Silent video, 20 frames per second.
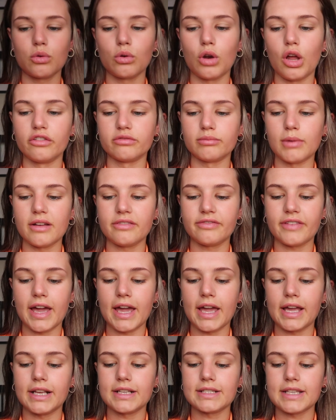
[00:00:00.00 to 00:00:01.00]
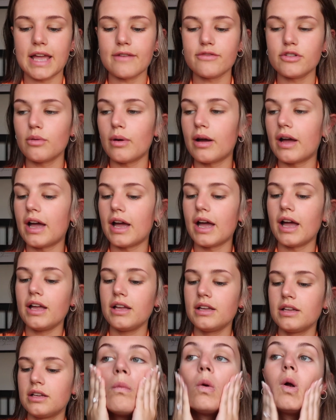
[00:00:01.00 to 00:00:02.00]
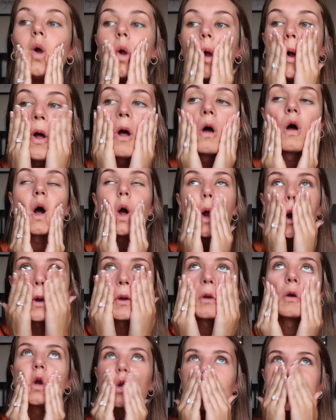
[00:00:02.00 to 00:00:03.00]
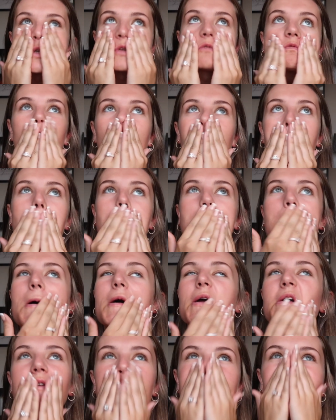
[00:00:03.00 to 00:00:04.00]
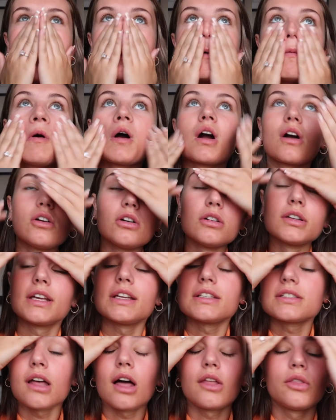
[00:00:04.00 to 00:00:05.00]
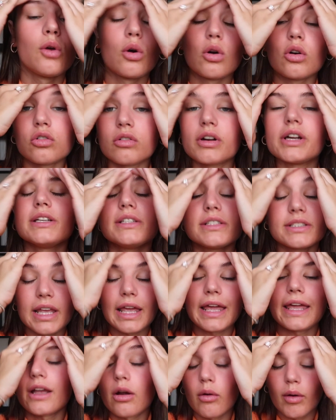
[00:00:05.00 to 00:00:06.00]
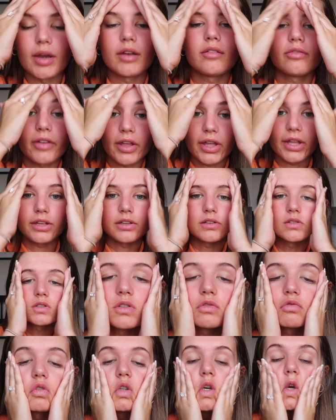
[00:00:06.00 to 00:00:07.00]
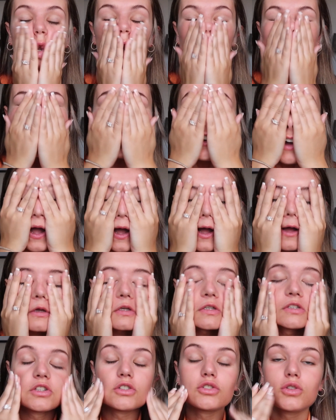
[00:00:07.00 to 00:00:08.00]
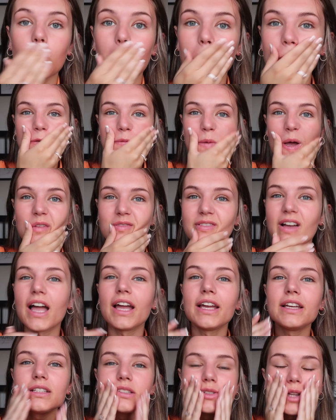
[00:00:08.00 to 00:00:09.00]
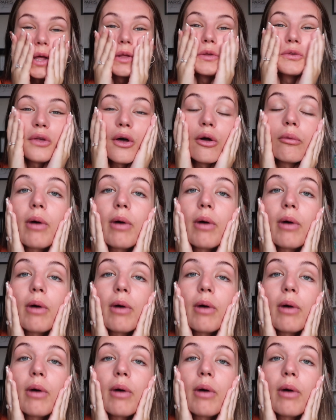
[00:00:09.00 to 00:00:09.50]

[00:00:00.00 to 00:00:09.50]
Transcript: all over my face, everywhere. And I just found that it, oh my god, it's like not greasy or anything. It's just really, it actually just cools my face like so